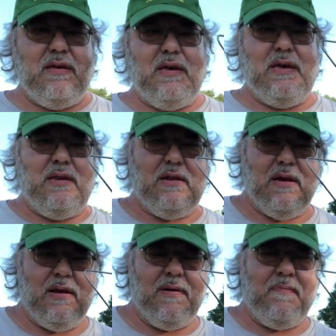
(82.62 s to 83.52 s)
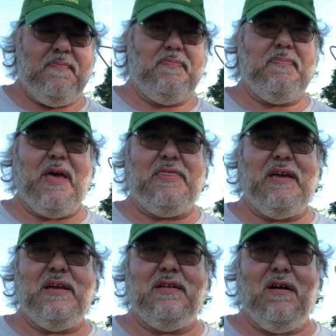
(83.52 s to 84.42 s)
And I
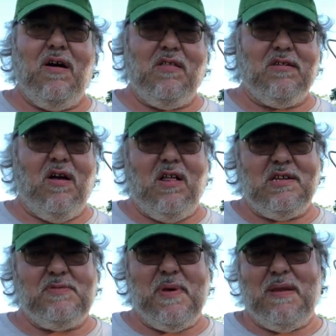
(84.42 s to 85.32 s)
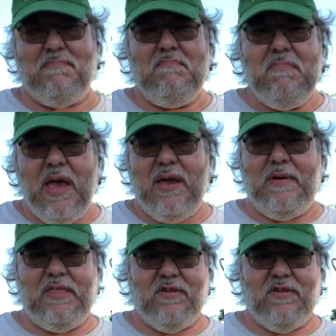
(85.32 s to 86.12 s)
think all in all I spent maybe